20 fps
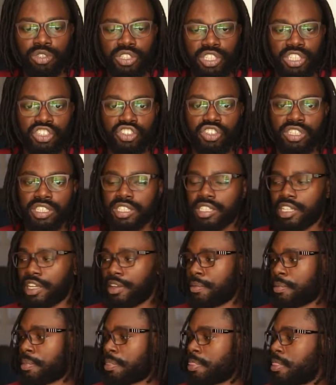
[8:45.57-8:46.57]

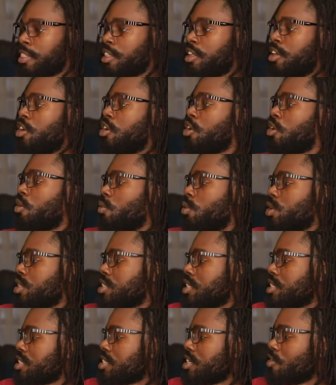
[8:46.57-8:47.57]
interesting. What
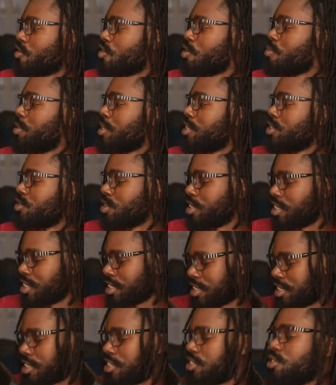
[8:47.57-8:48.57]
else have we been
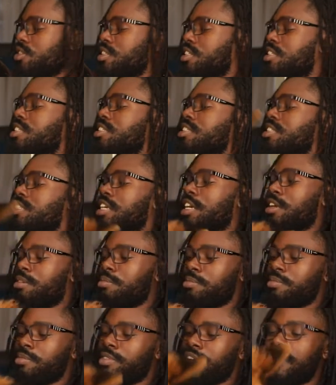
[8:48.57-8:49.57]
doing during this
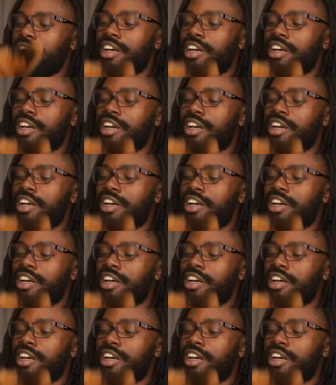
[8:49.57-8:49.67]
time,